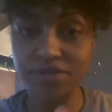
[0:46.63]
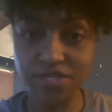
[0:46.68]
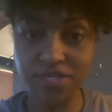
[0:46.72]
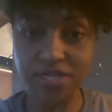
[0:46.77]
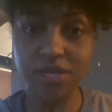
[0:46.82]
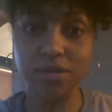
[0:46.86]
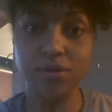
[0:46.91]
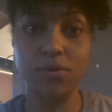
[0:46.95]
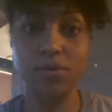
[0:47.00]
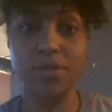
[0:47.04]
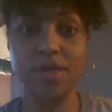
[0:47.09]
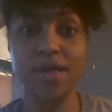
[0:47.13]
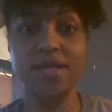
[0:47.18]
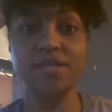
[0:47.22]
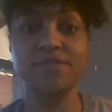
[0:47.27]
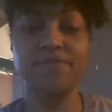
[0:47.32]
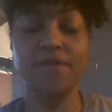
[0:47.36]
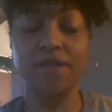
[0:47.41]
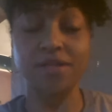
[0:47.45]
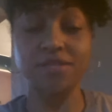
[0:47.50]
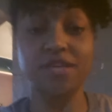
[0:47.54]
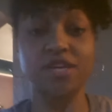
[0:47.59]
single
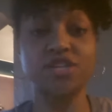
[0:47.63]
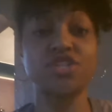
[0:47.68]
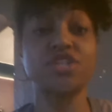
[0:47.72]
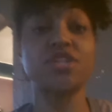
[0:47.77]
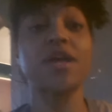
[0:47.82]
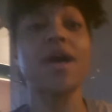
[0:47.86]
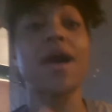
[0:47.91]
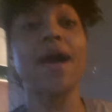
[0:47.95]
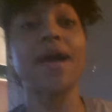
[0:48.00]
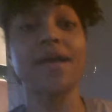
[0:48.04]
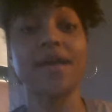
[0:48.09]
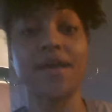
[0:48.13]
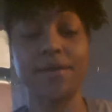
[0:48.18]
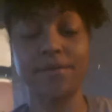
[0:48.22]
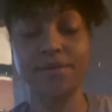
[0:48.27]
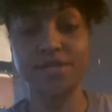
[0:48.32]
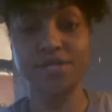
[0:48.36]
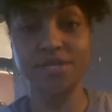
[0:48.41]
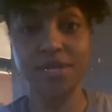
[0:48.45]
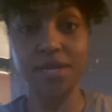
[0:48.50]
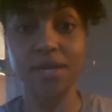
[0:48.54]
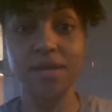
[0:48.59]
last validation. I
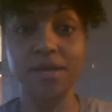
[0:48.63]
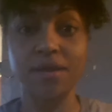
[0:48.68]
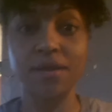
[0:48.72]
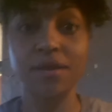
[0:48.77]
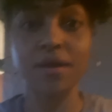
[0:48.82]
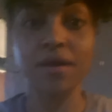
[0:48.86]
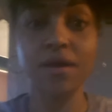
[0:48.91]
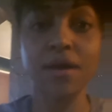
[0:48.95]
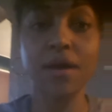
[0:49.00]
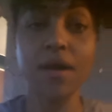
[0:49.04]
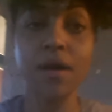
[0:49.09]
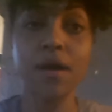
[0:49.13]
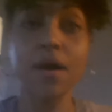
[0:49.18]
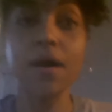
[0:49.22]
guarantee it.